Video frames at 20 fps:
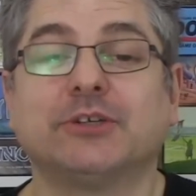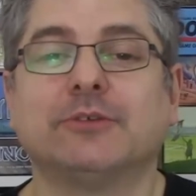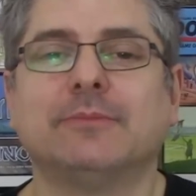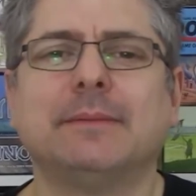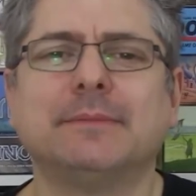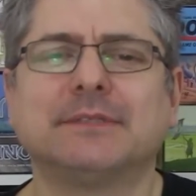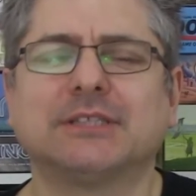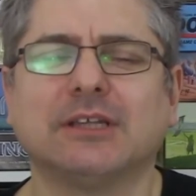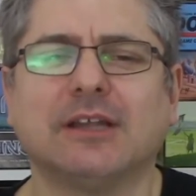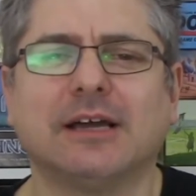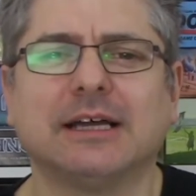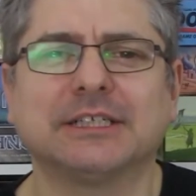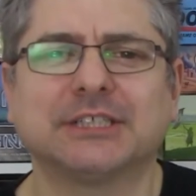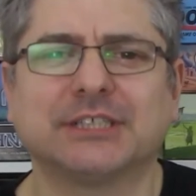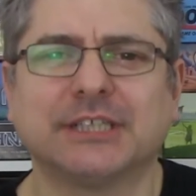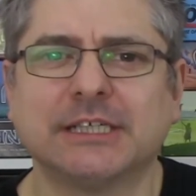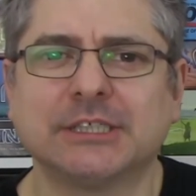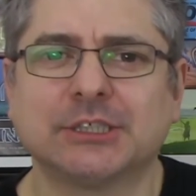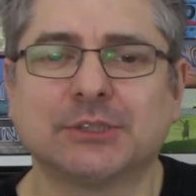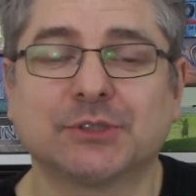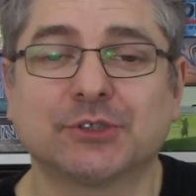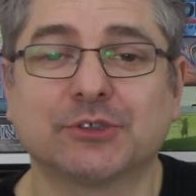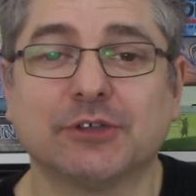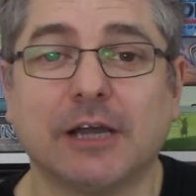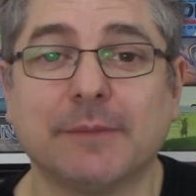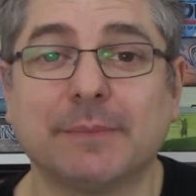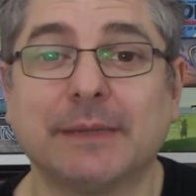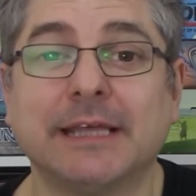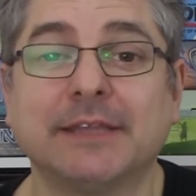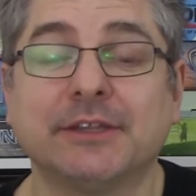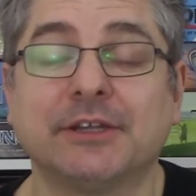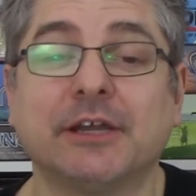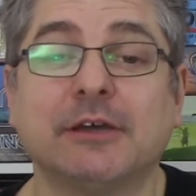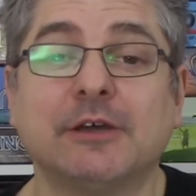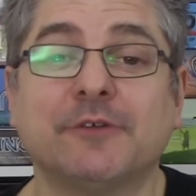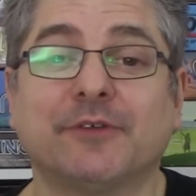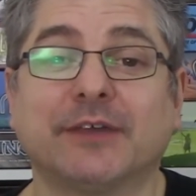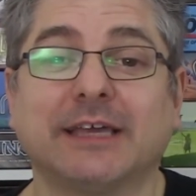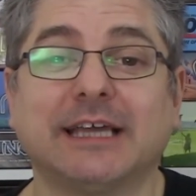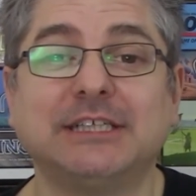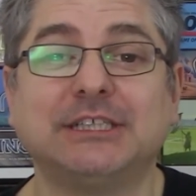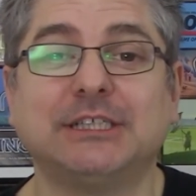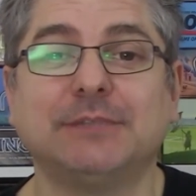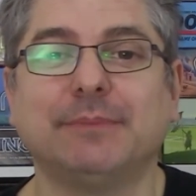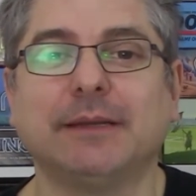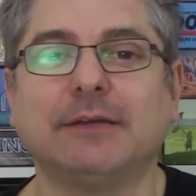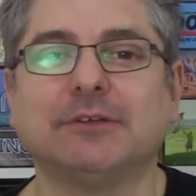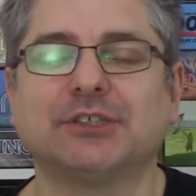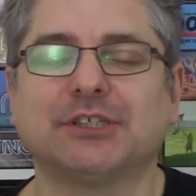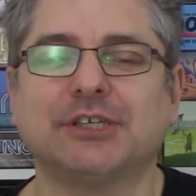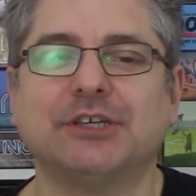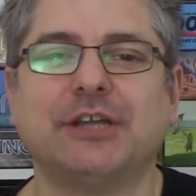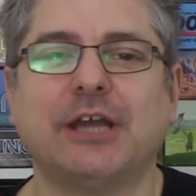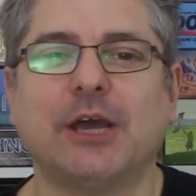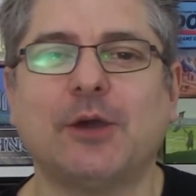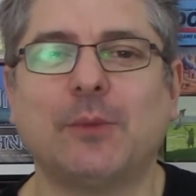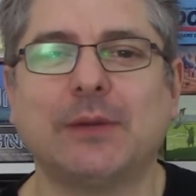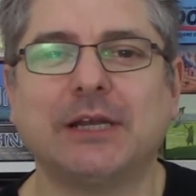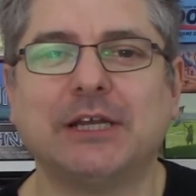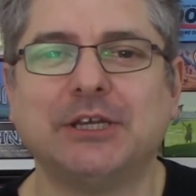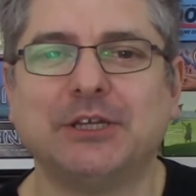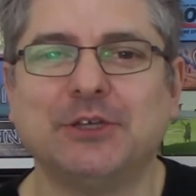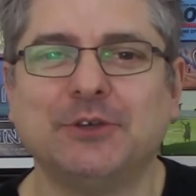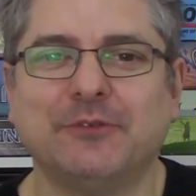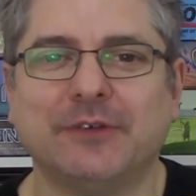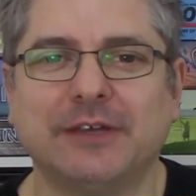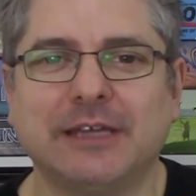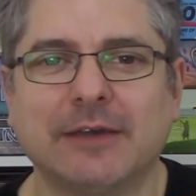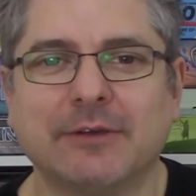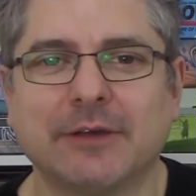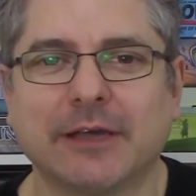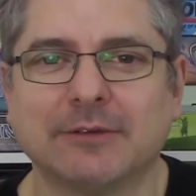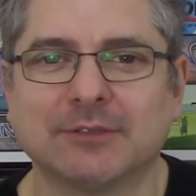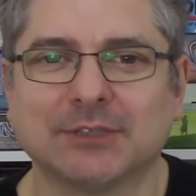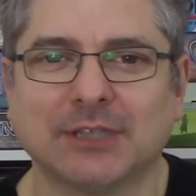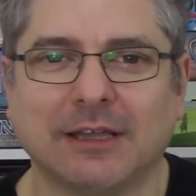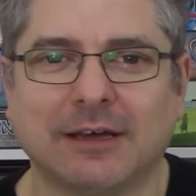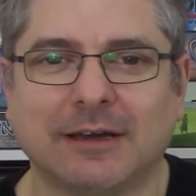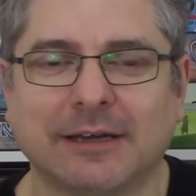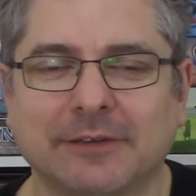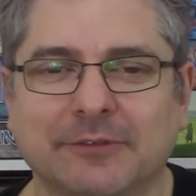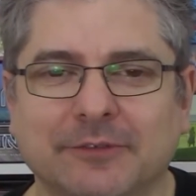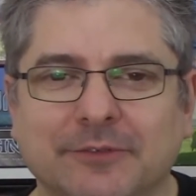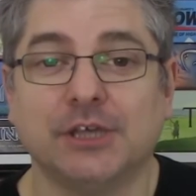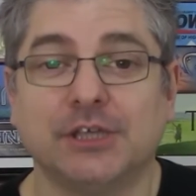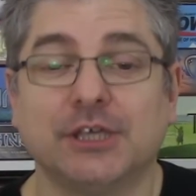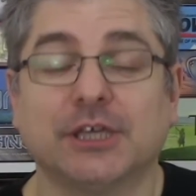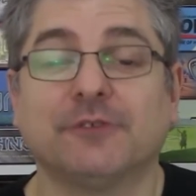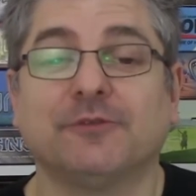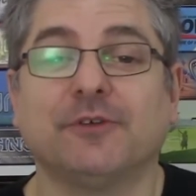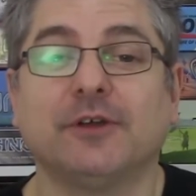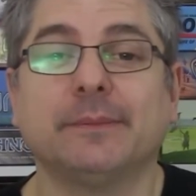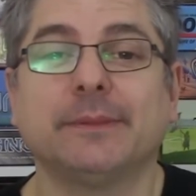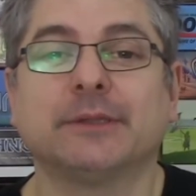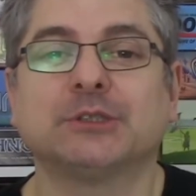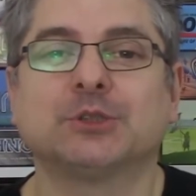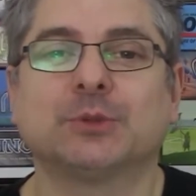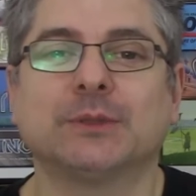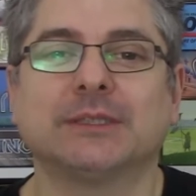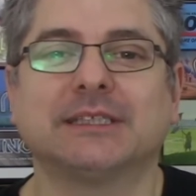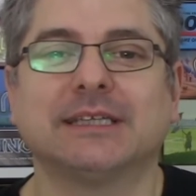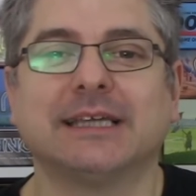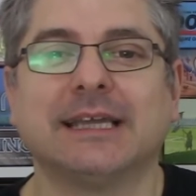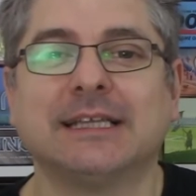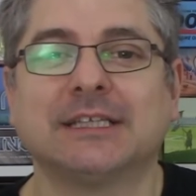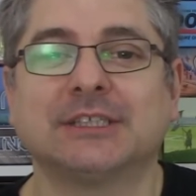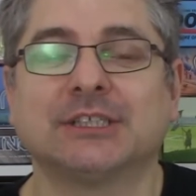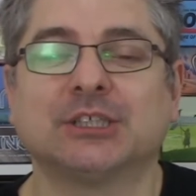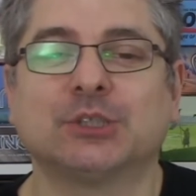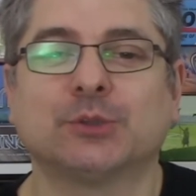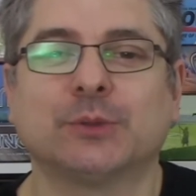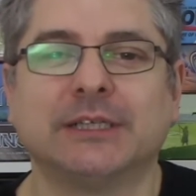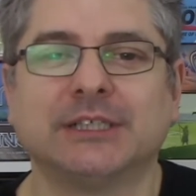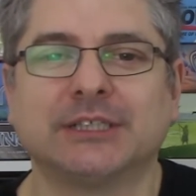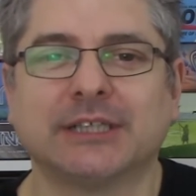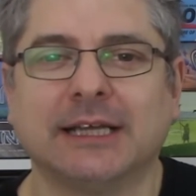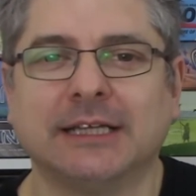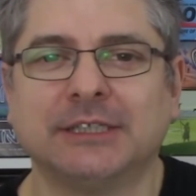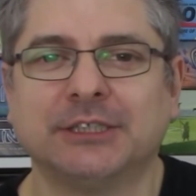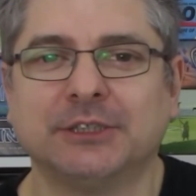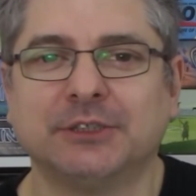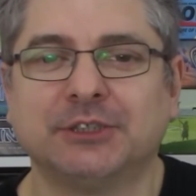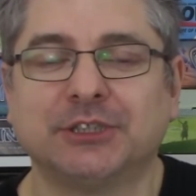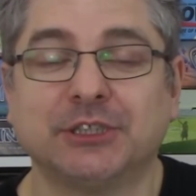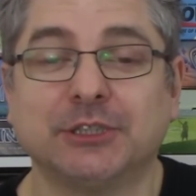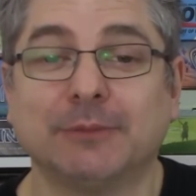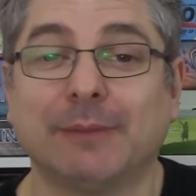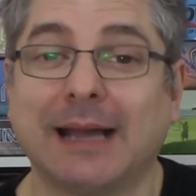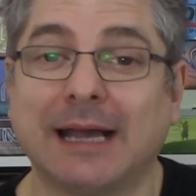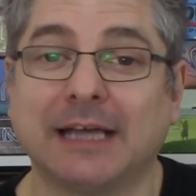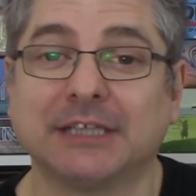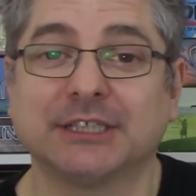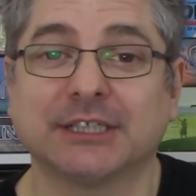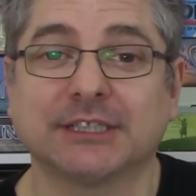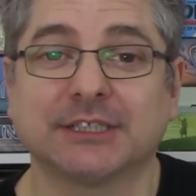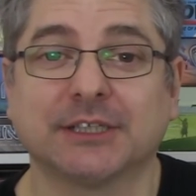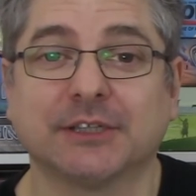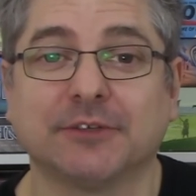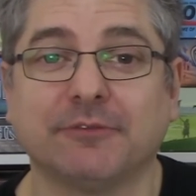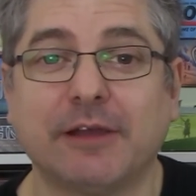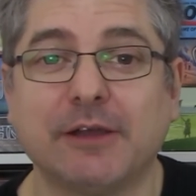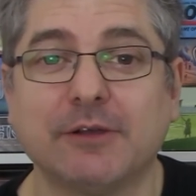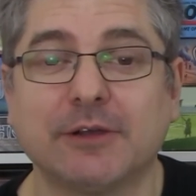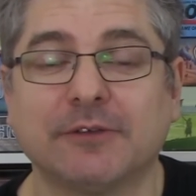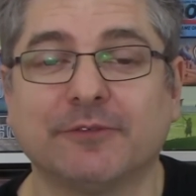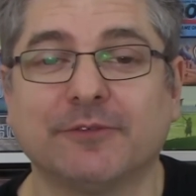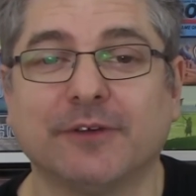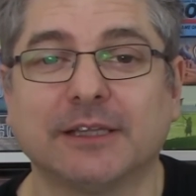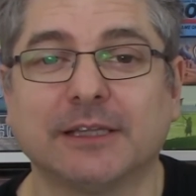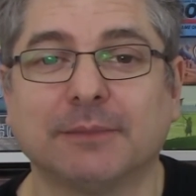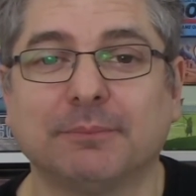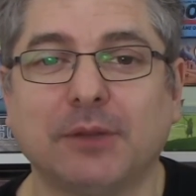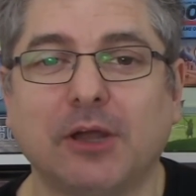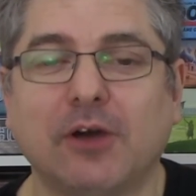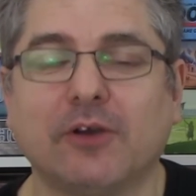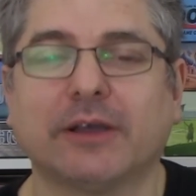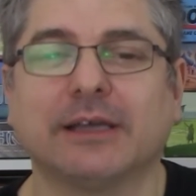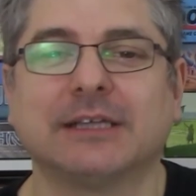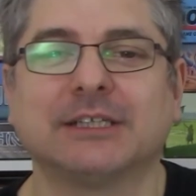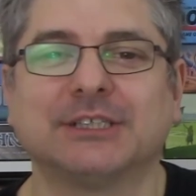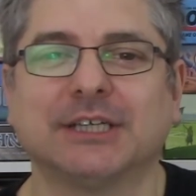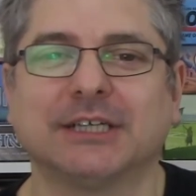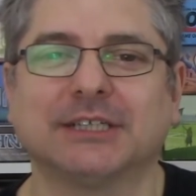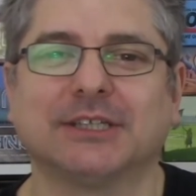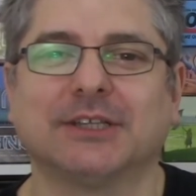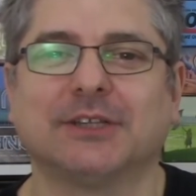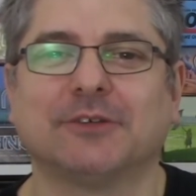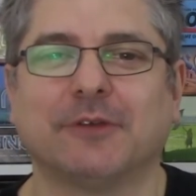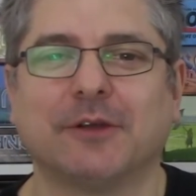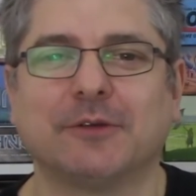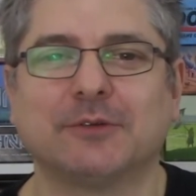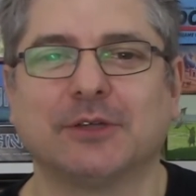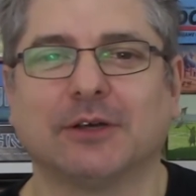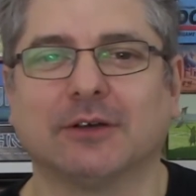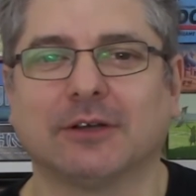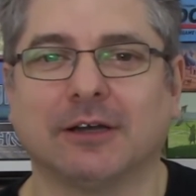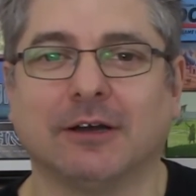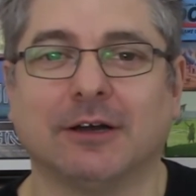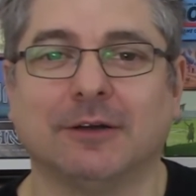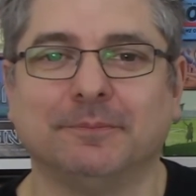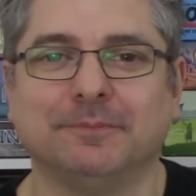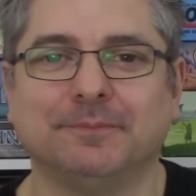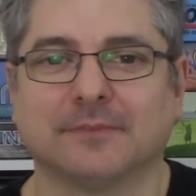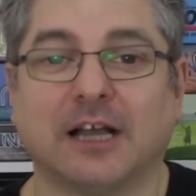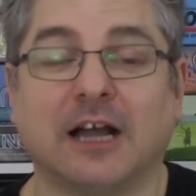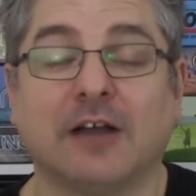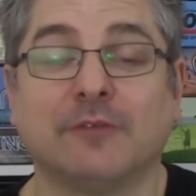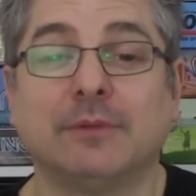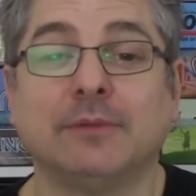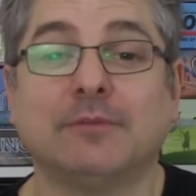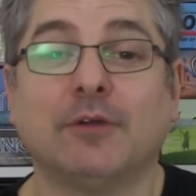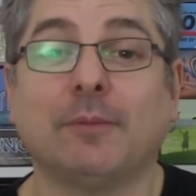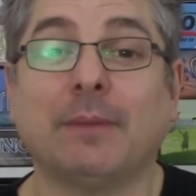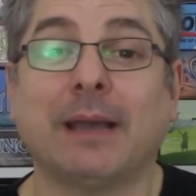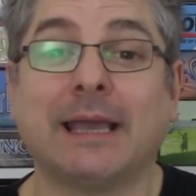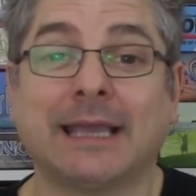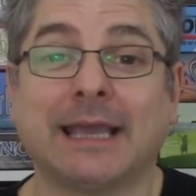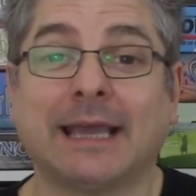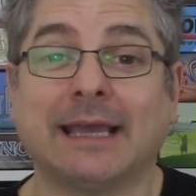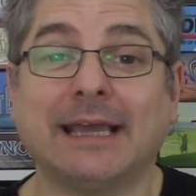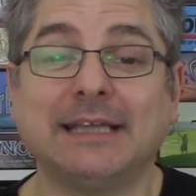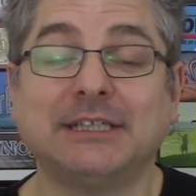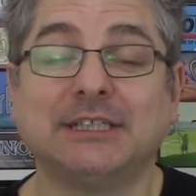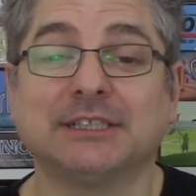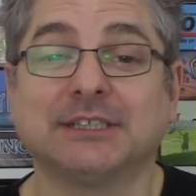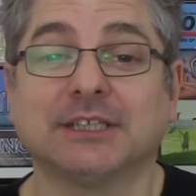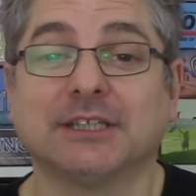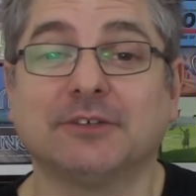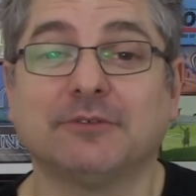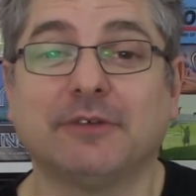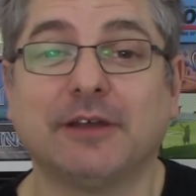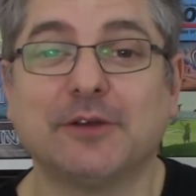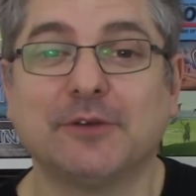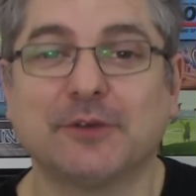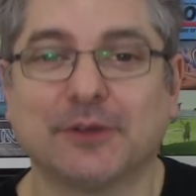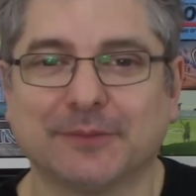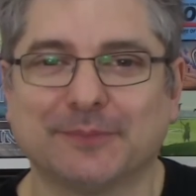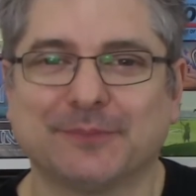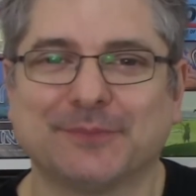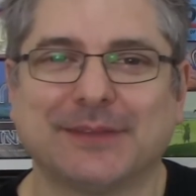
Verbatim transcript: Remember to like, share and subscribe and hit the notification bell so you know when a new video goes live. You can follow me on Twitter, Insta, Twitch and YouTube at JestaThaRogue or find the blog at jestatharogue.com. I've been Rob aka JestaThaRogue.